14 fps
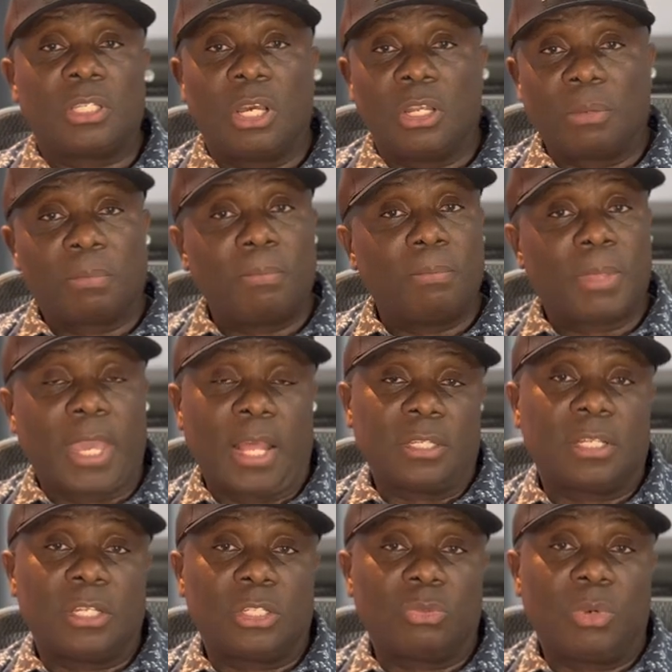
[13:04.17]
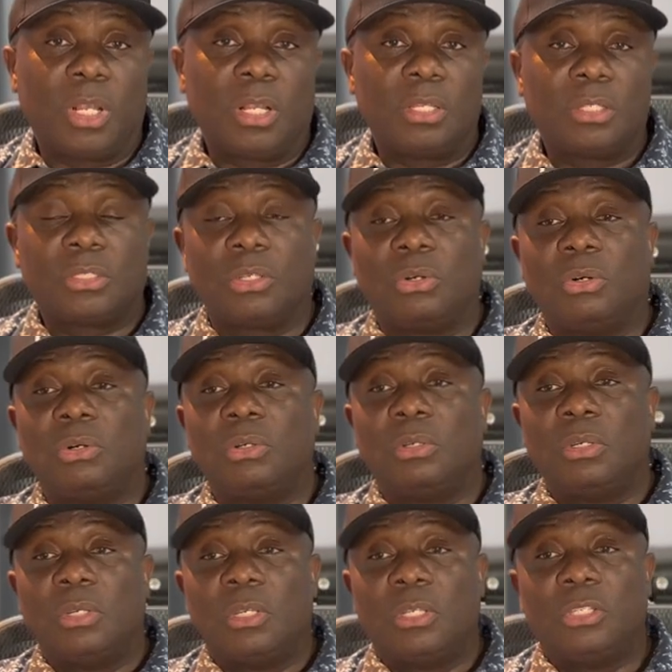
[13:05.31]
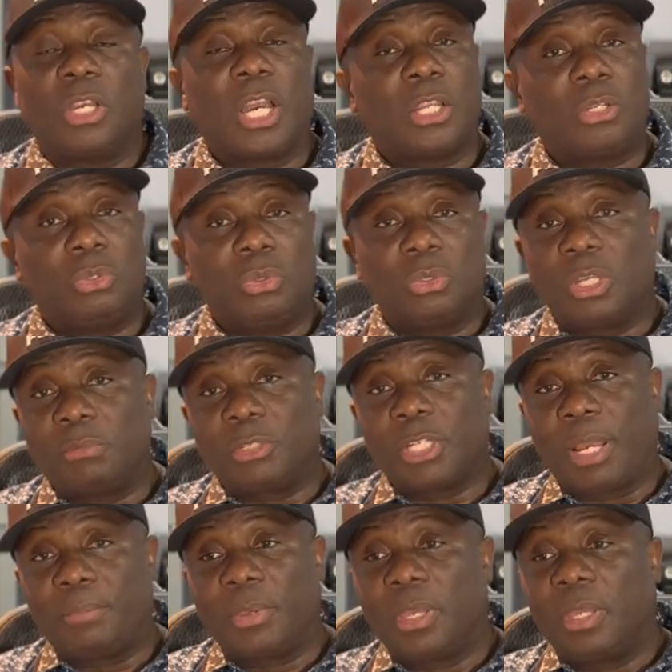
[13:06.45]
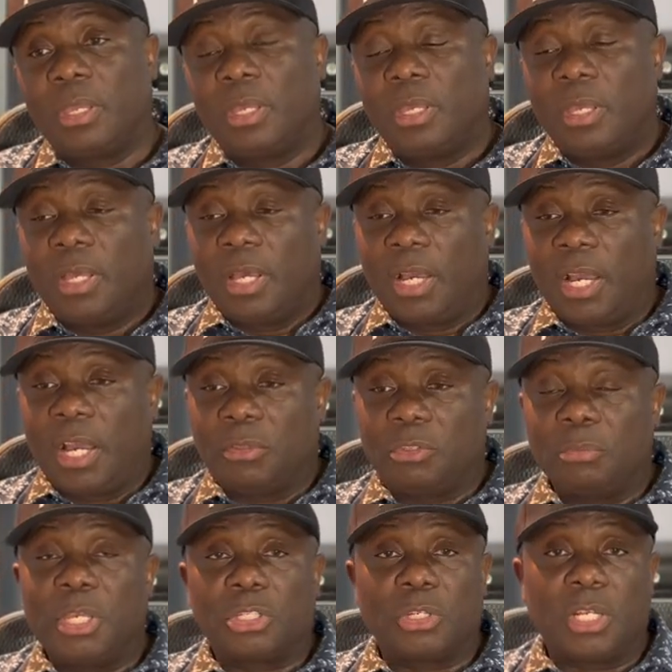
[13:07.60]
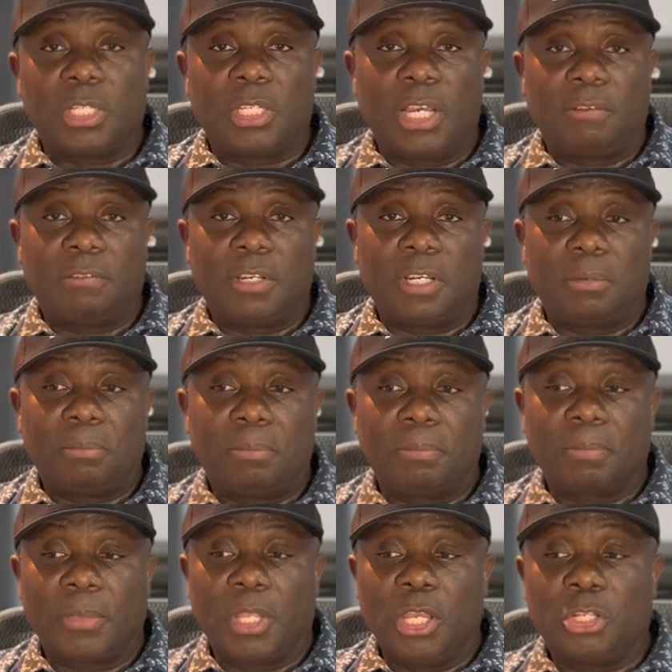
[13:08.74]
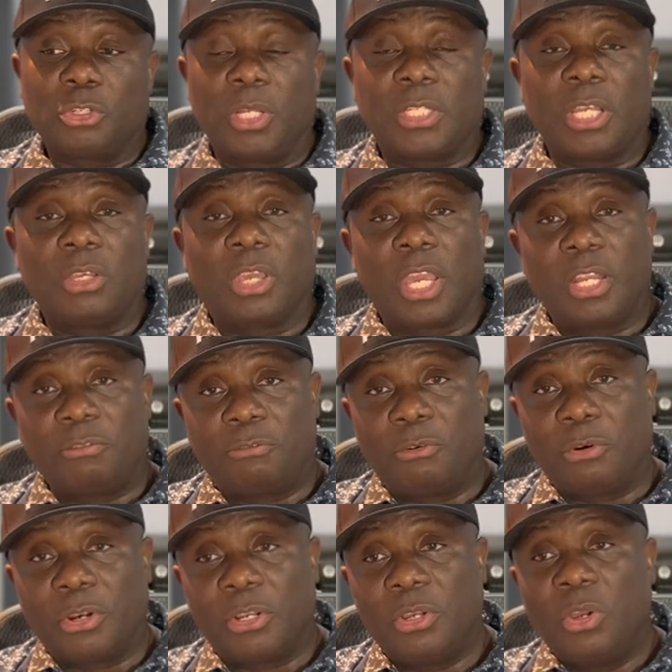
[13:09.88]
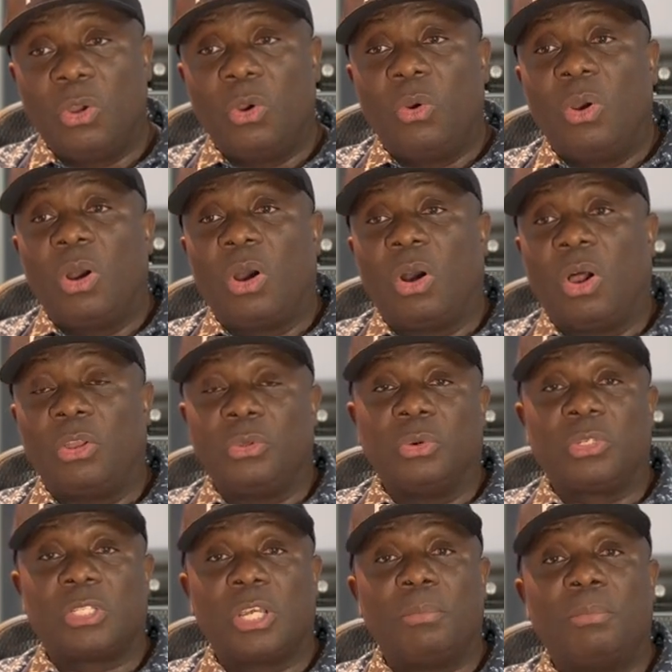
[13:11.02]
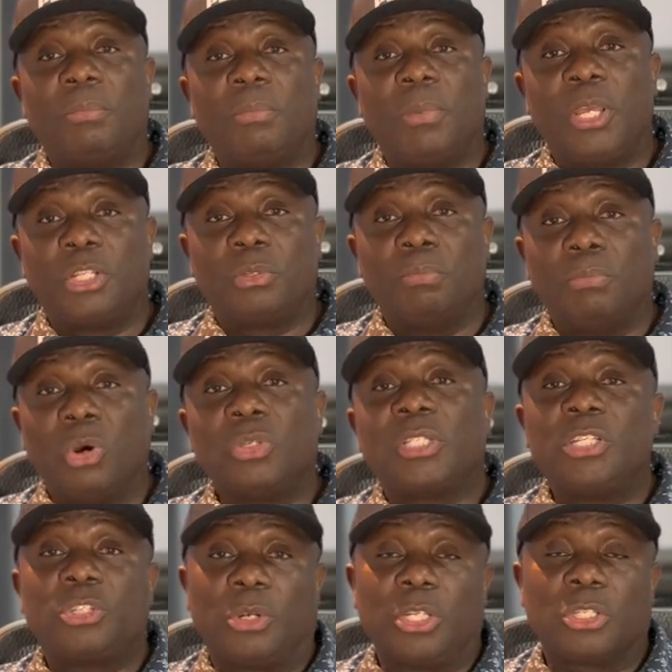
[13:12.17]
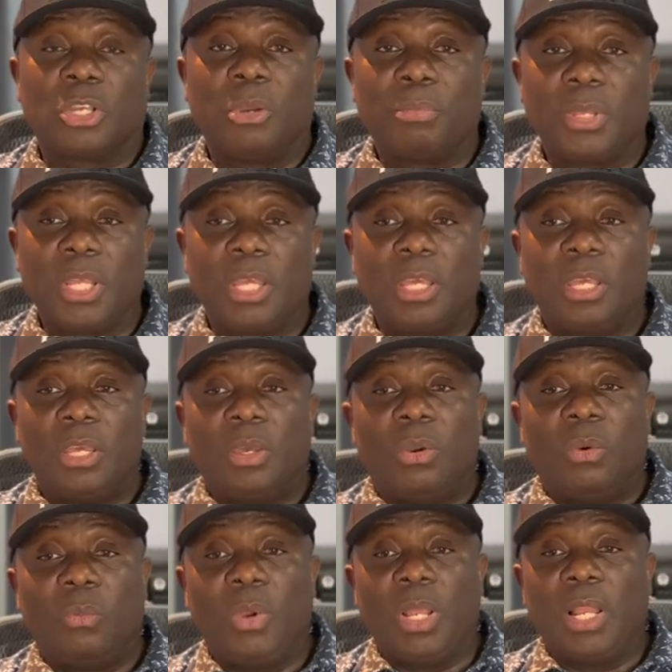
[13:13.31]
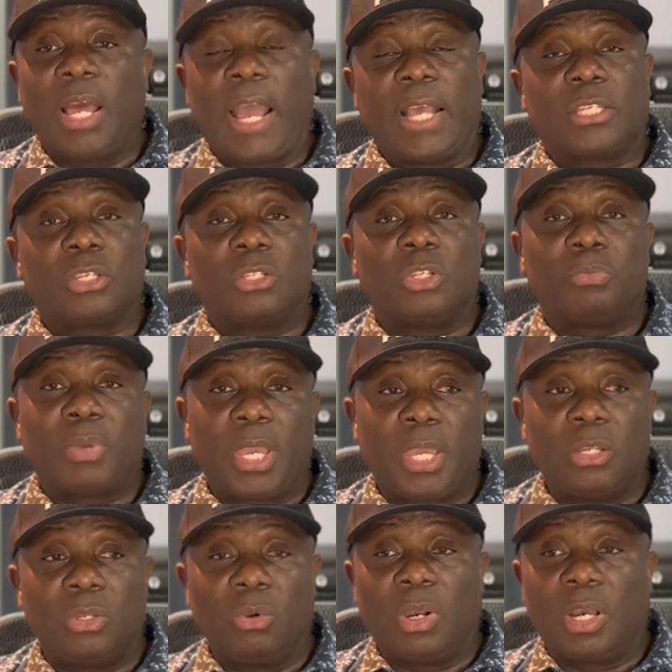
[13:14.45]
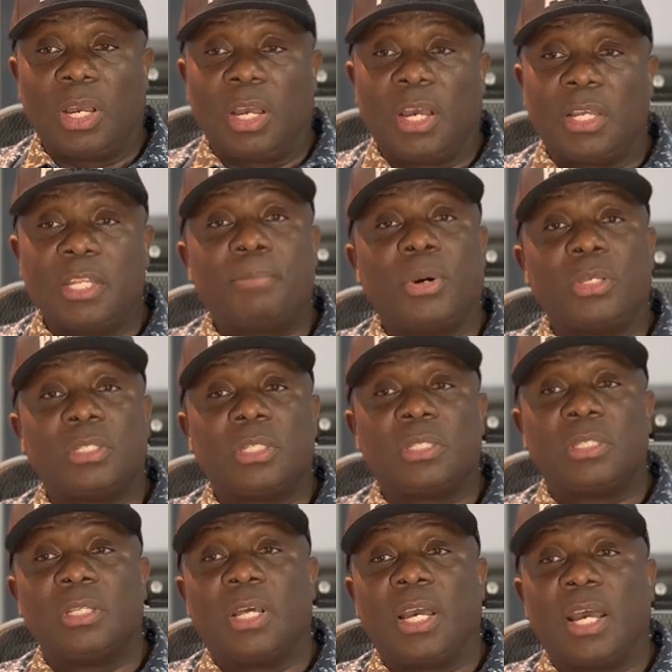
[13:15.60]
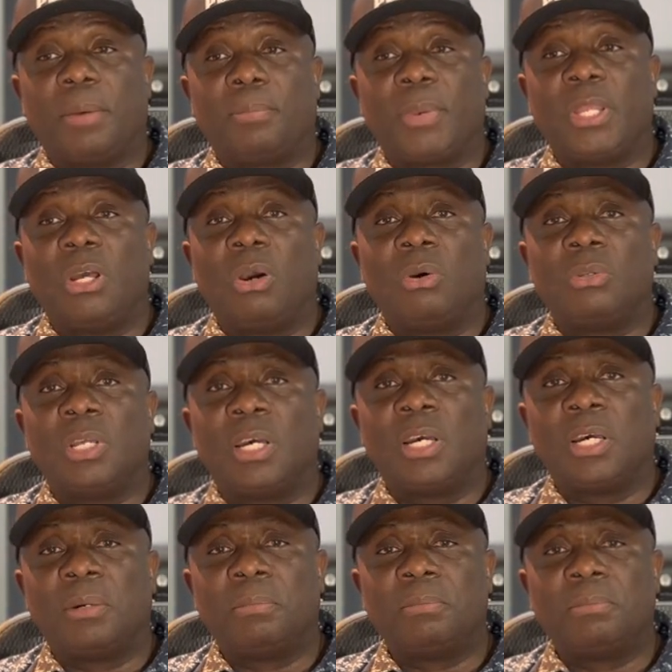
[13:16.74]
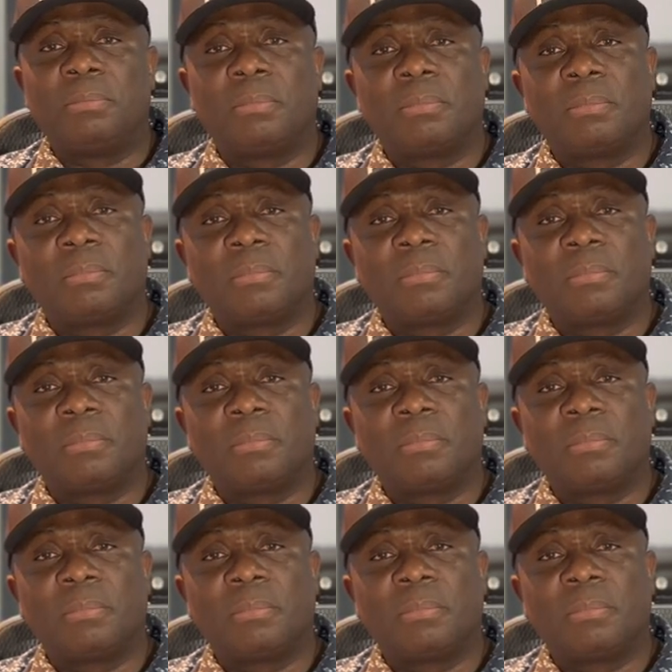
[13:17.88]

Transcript: is gonna cancel as well. So you got to do some shopping uh, to make sure that you have um, insurance that you can afford. Although some, most insurance company will ask you to pay, do a, a deposit, uh, pay down, um,